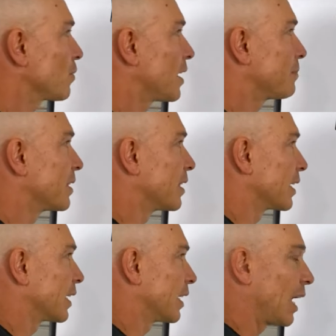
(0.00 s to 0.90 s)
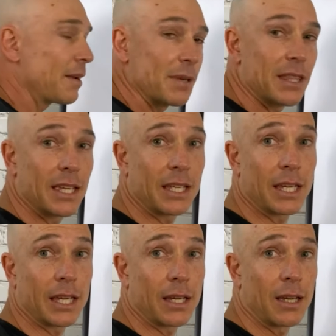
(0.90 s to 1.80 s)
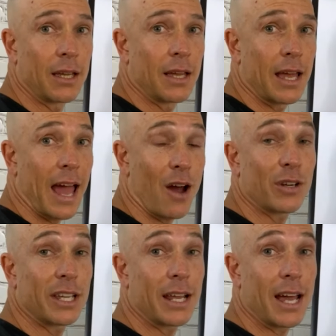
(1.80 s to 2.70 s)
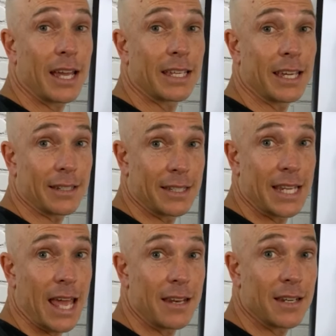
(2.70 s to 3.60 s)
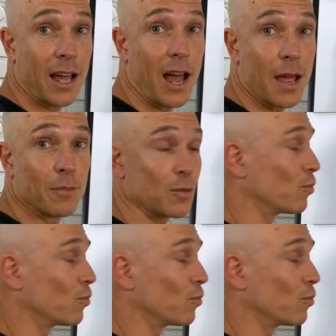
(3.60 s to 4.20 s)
would I be thinking? I'd be thinking, how can I get 10 times